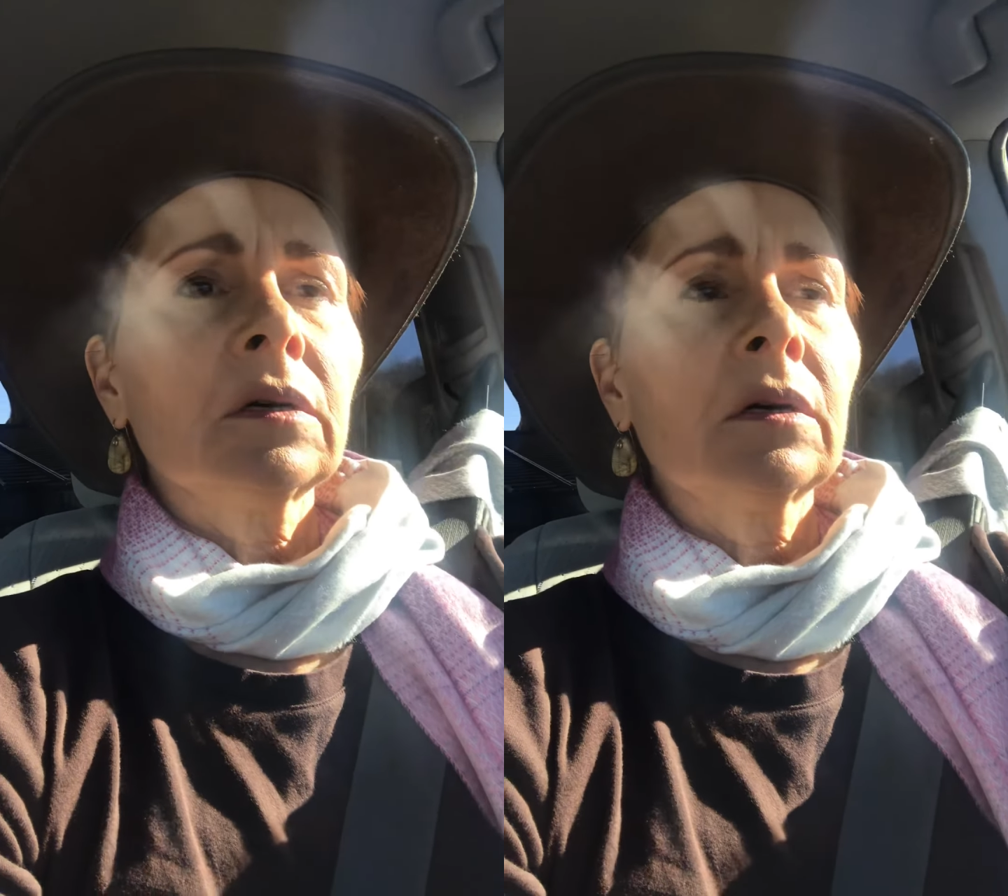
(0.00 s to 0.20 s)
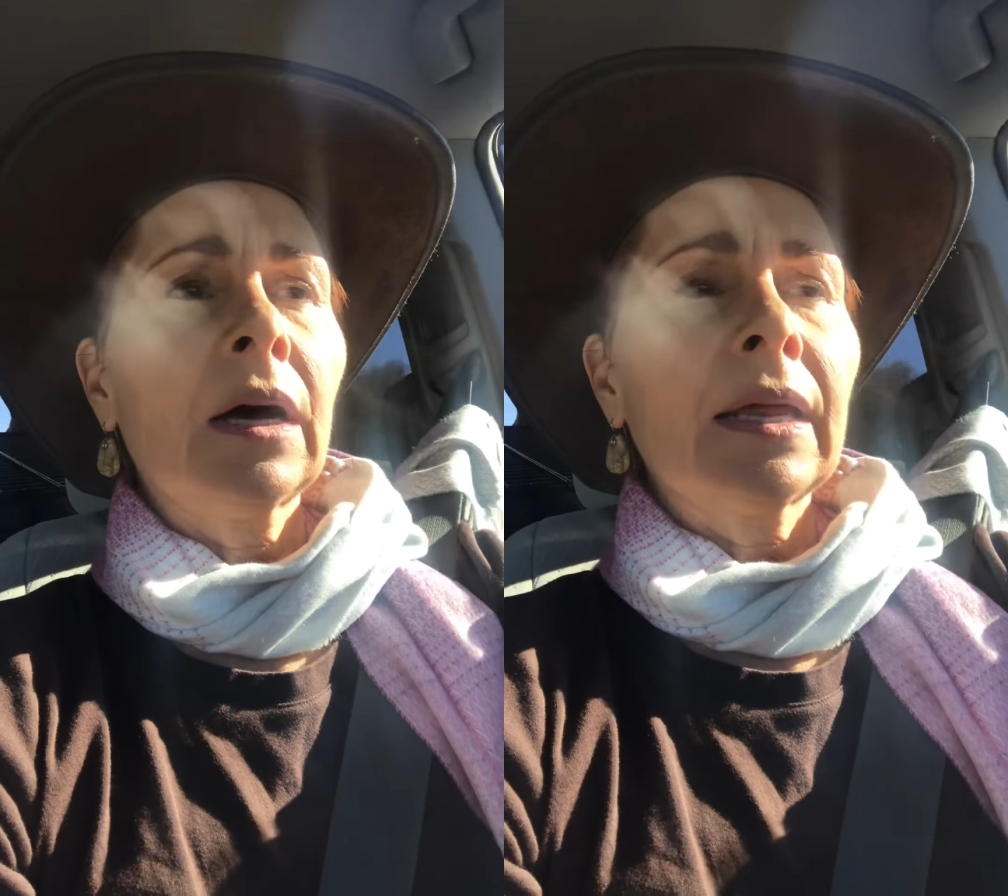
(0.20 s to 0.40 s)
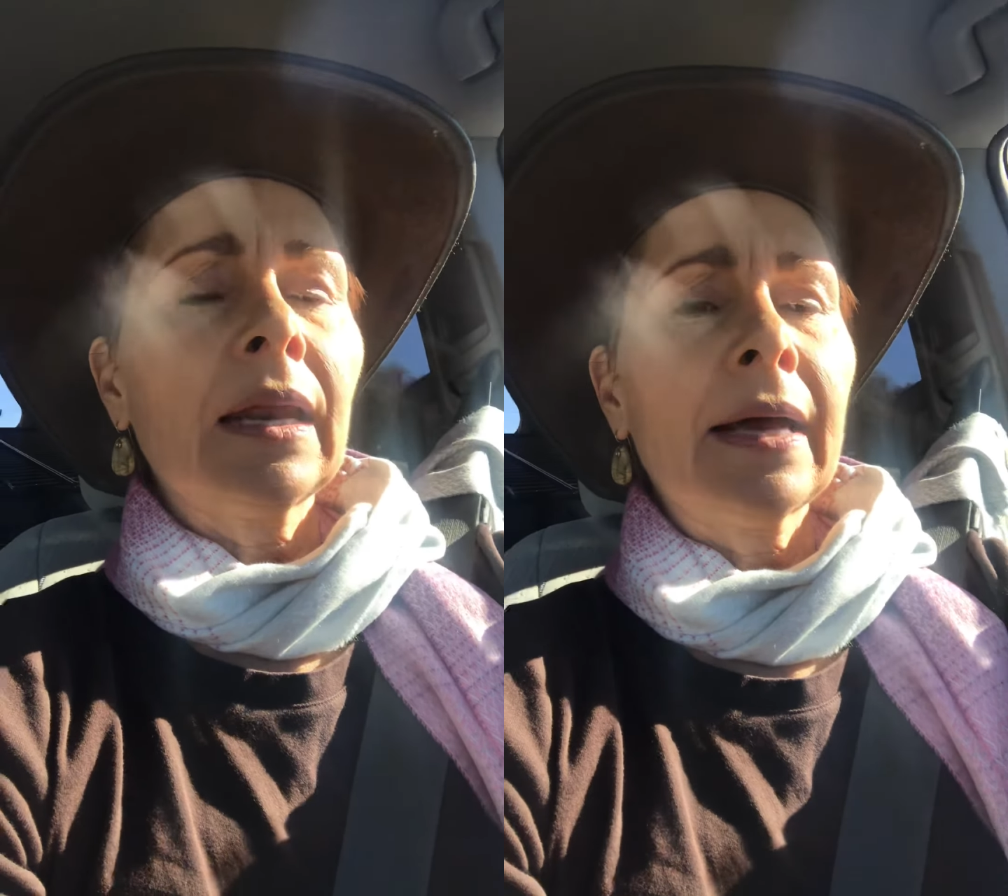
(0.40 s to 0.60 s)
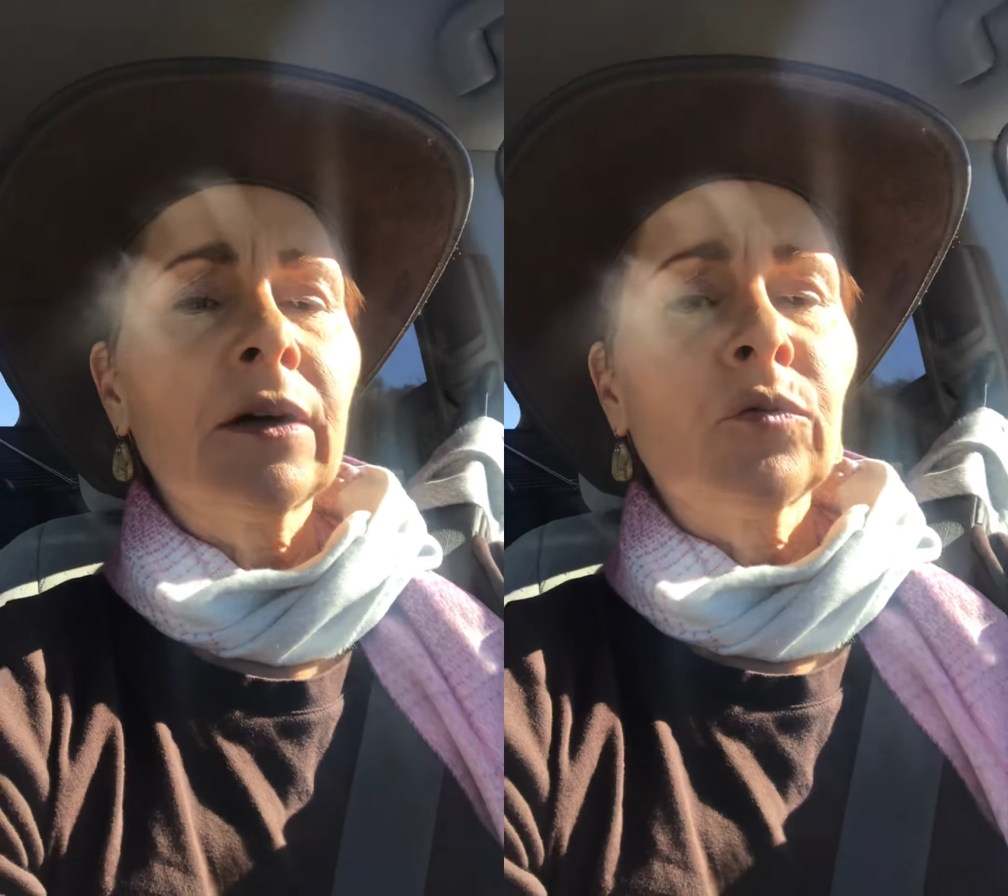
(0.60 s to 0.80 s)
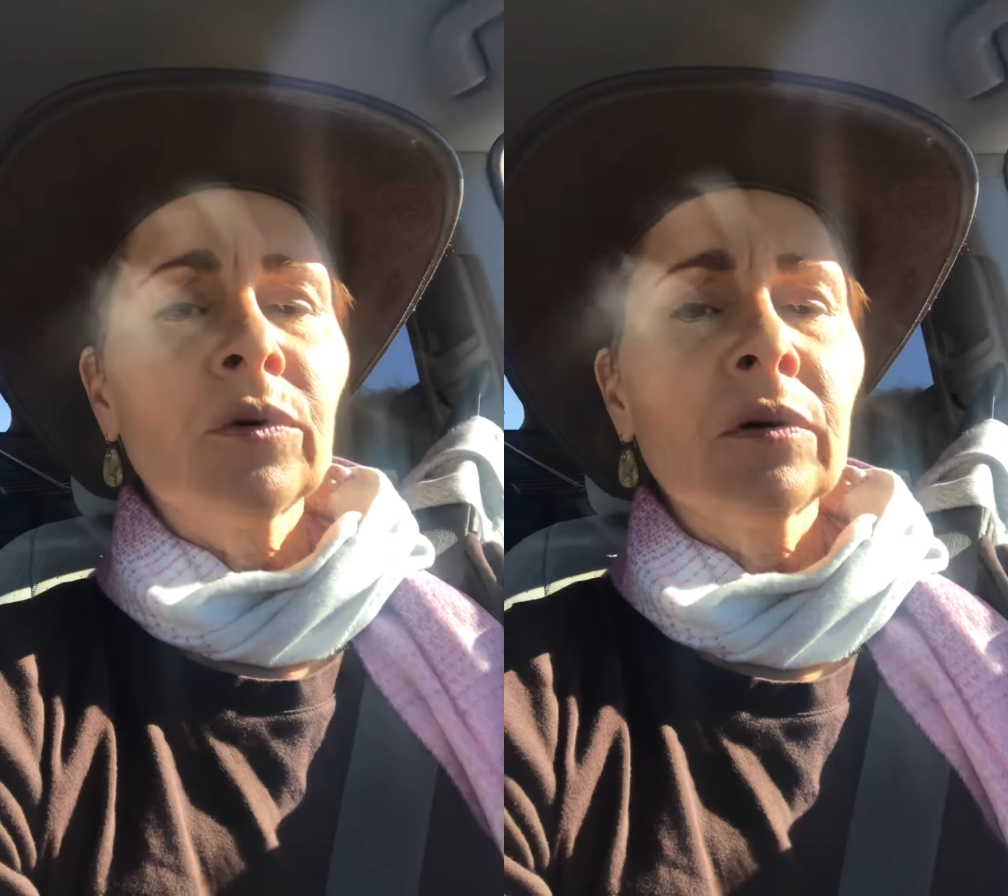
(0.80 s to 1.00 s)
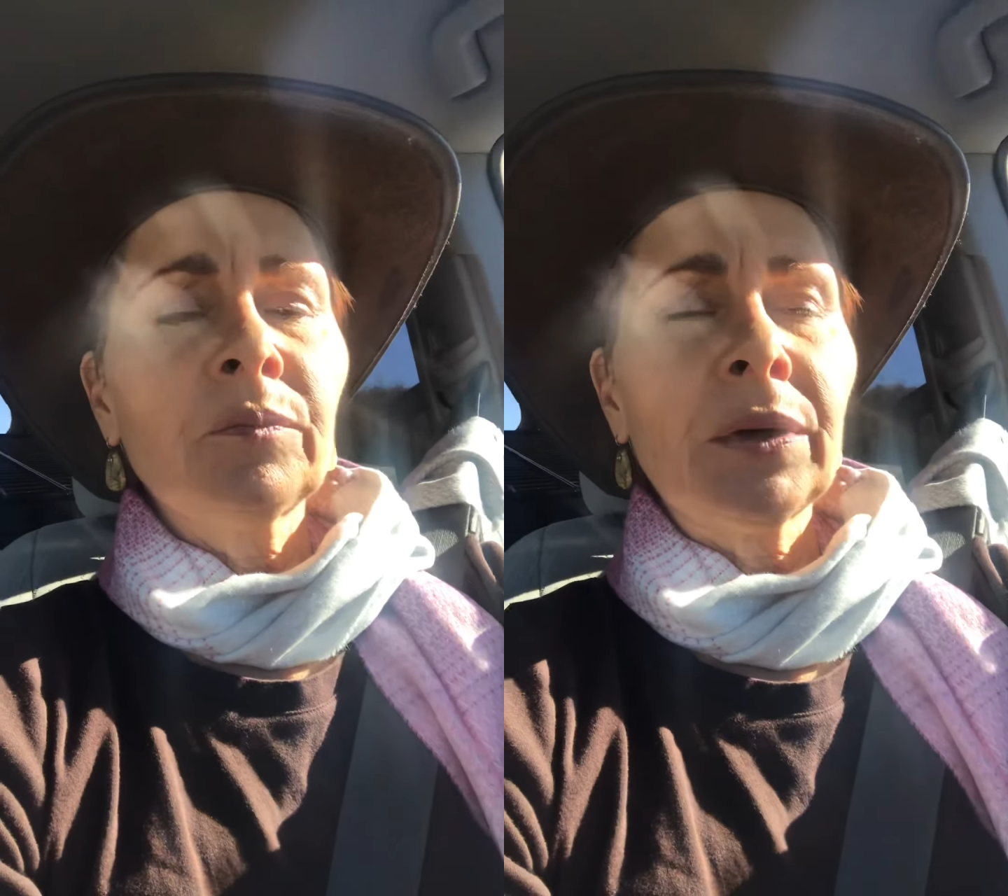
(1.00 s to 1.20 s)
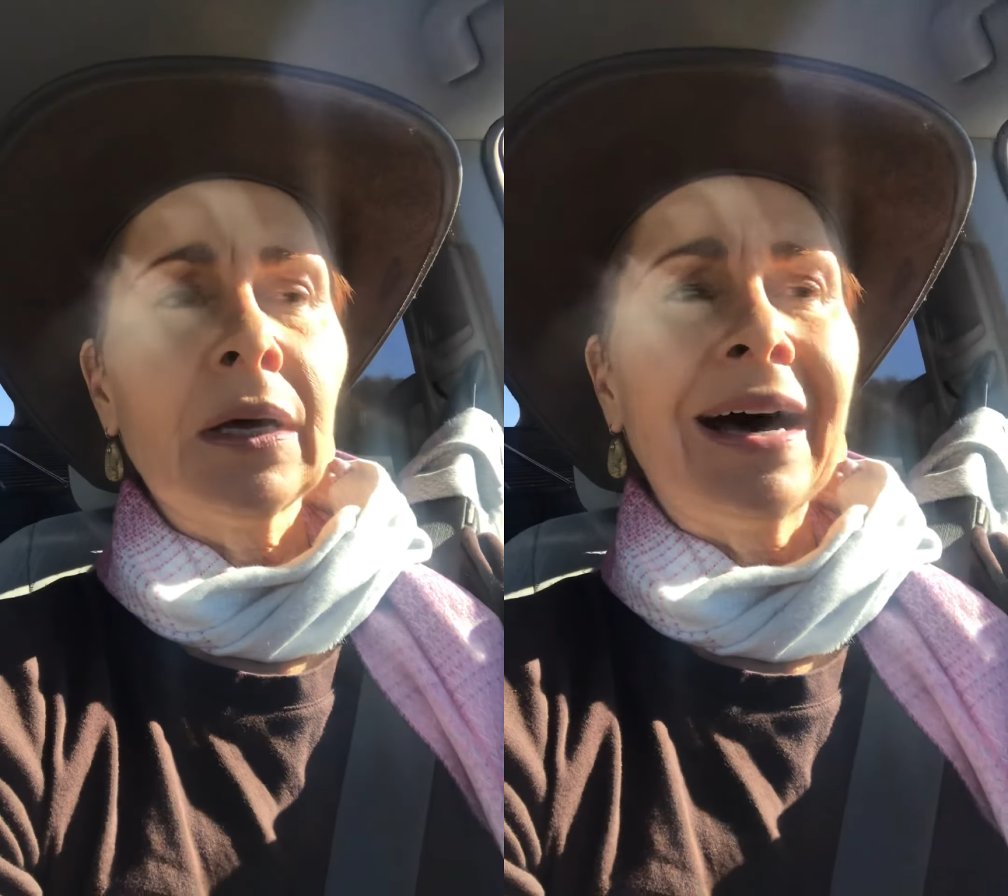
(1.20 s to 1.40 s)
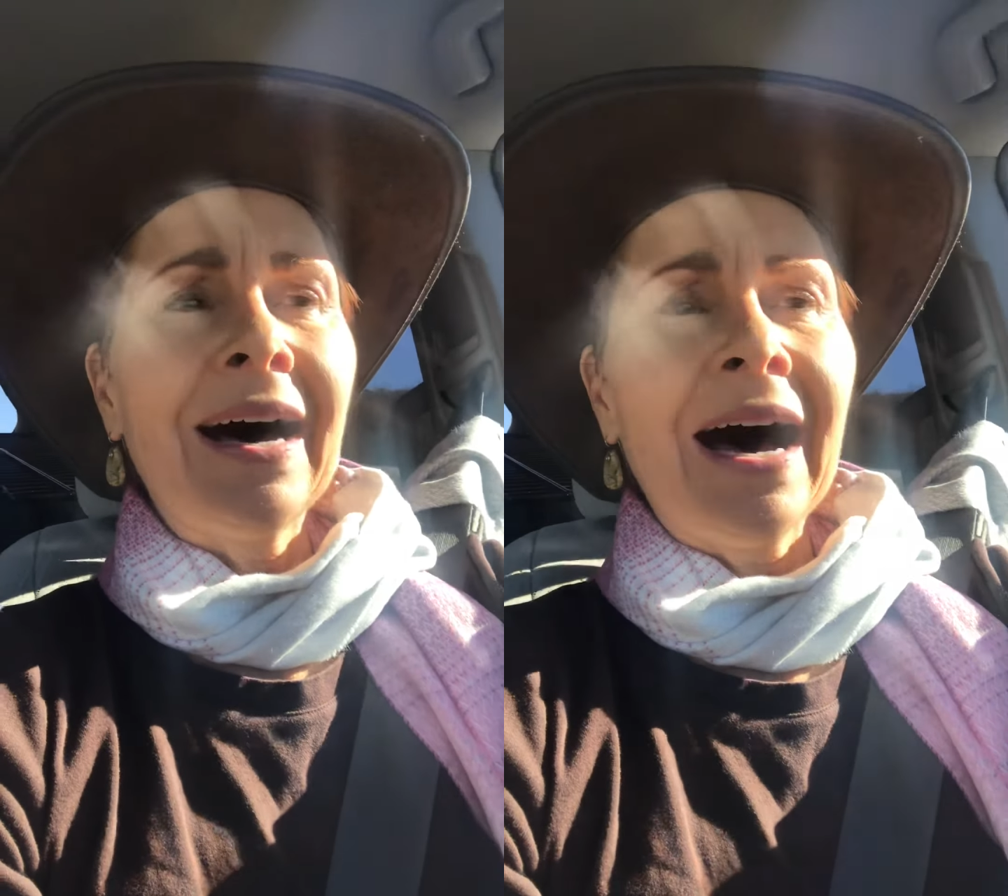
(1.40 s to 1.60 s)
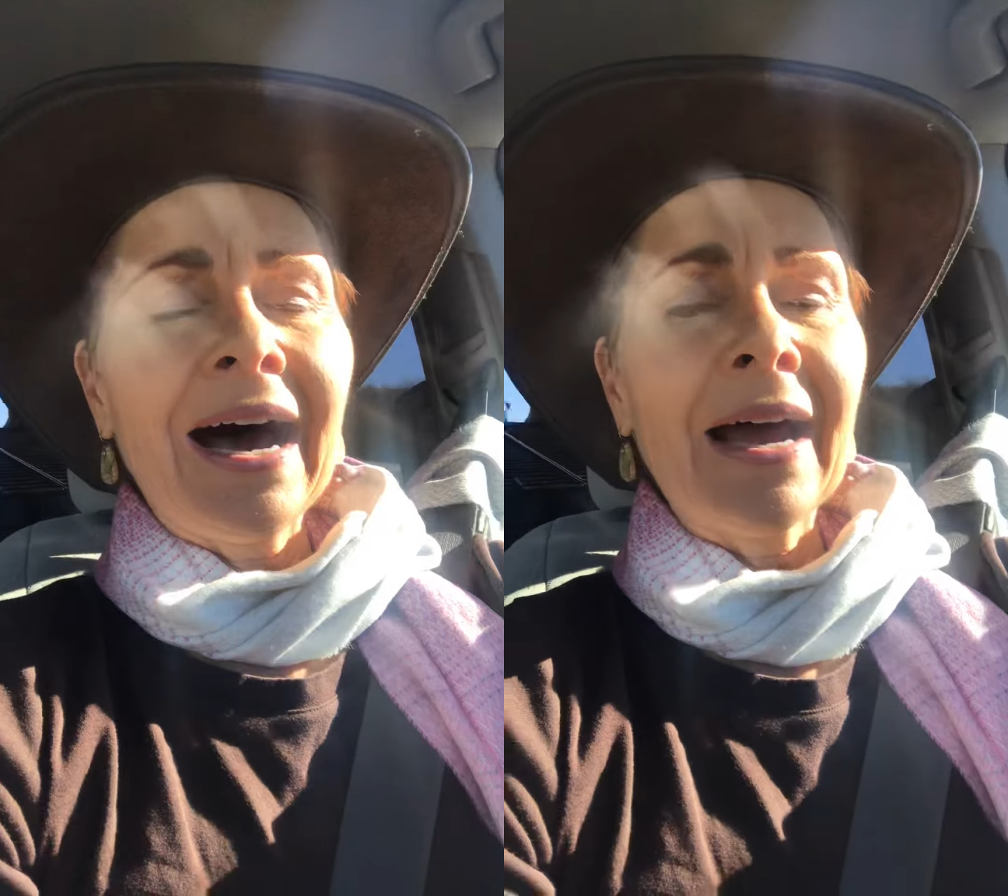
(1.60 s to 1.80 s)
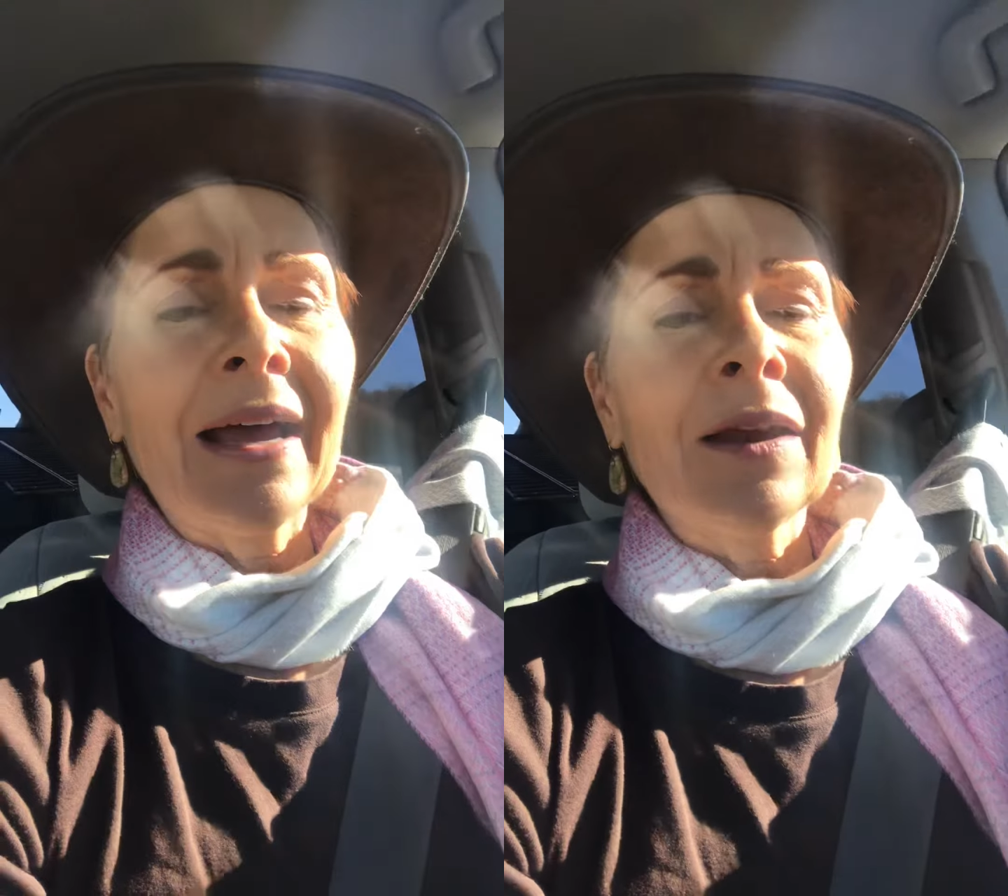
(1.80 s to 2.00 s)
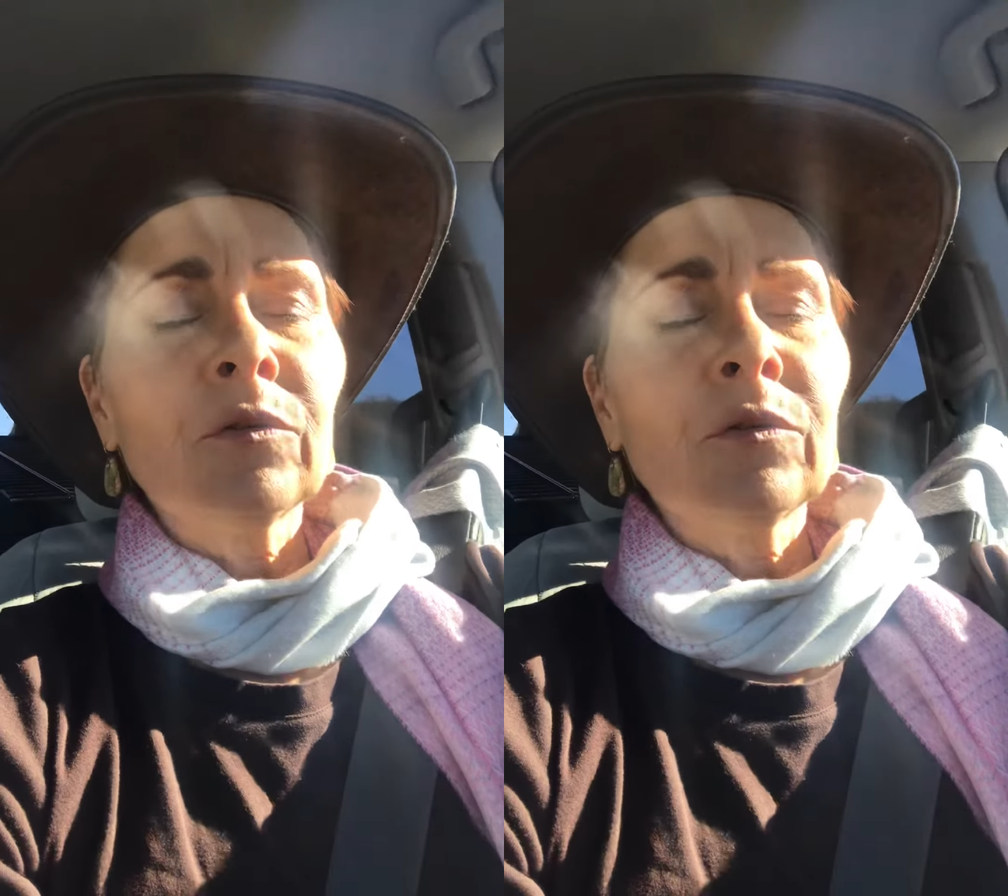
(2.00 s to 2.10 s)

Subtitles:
I like a real big eye.